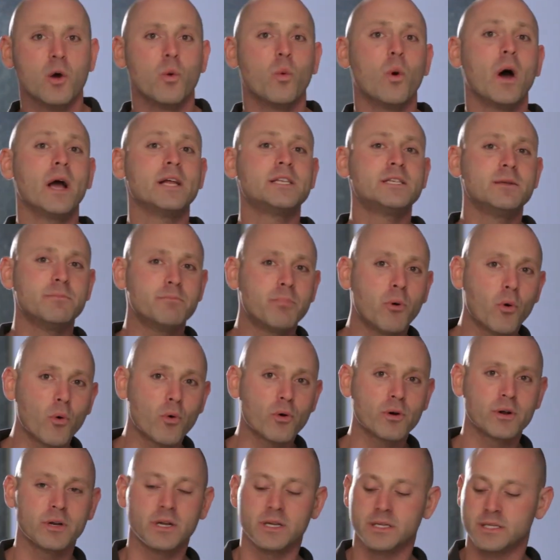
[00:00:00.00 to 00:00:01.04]
Why it's
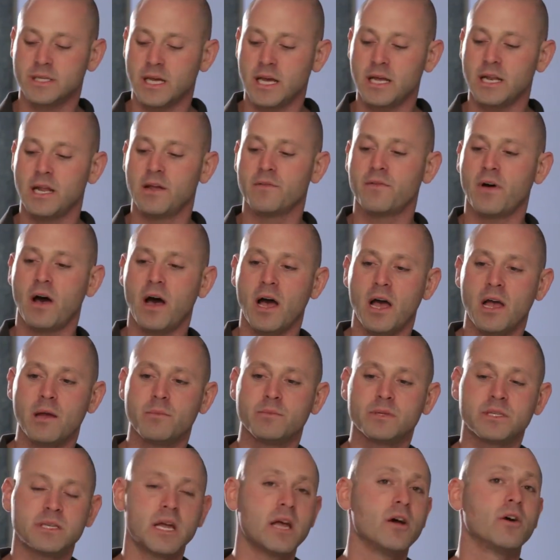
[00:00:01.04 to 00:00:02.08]
important is that if
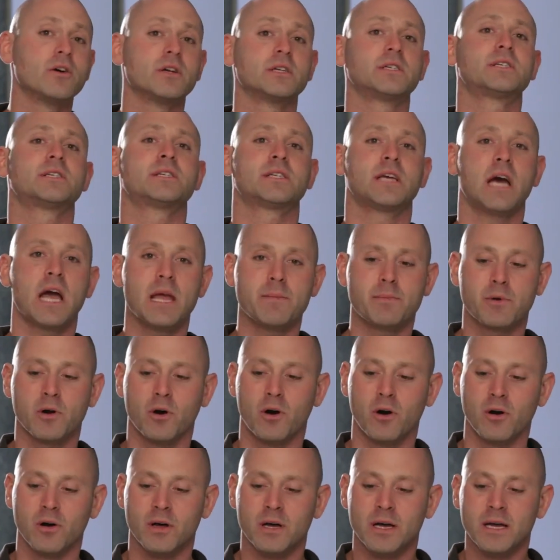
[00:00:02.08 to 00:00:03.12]
I'm, say, on a Skype
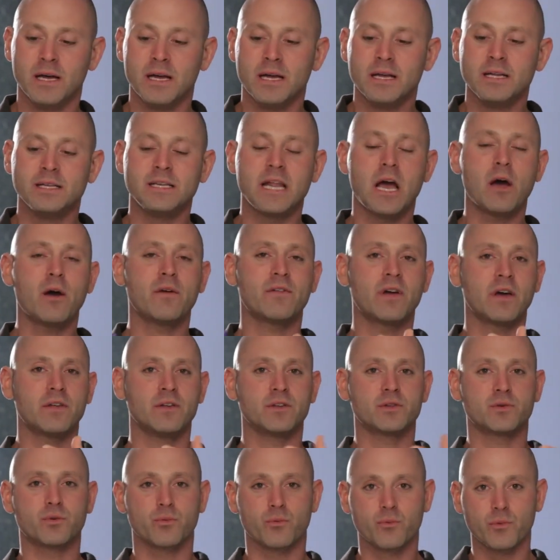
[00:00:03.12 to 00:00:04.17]
call, now I've got
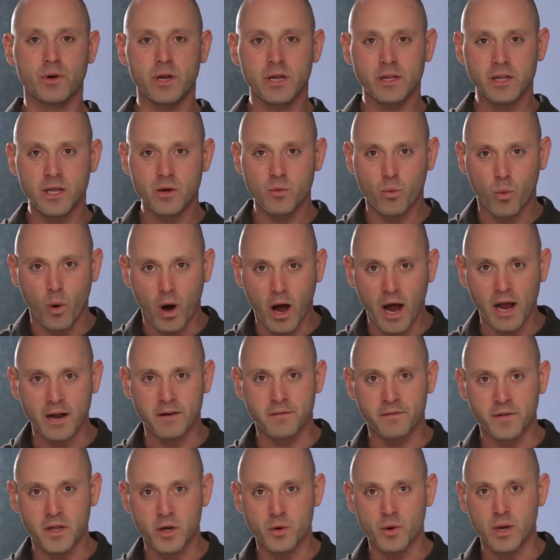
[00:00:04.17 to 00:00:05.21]
this really wide
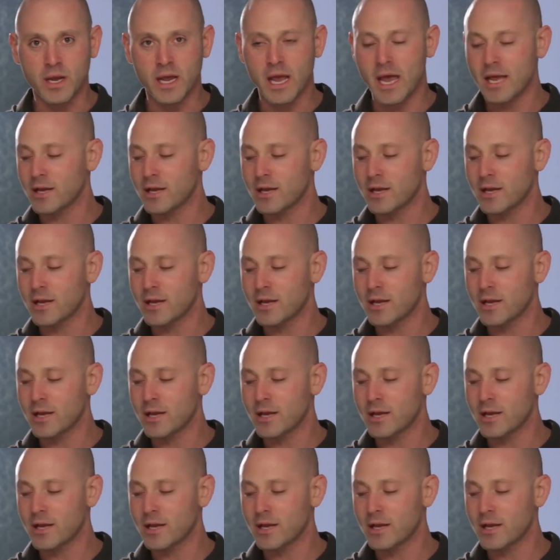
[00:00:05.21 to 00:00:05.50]
viewing